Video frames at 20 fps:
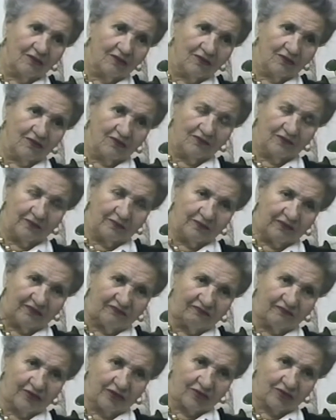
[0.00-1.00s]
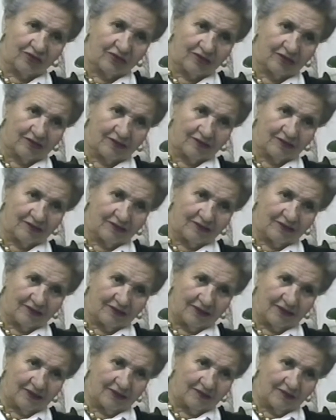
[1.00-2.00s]
all over me fish
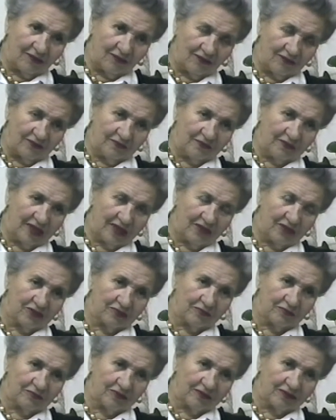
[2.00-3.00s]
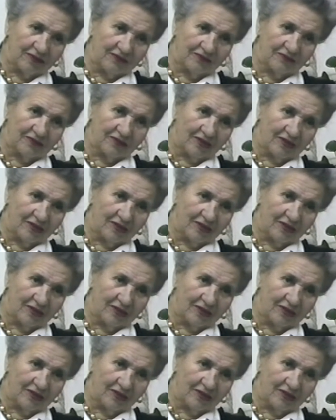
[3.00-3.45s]
and over my husband.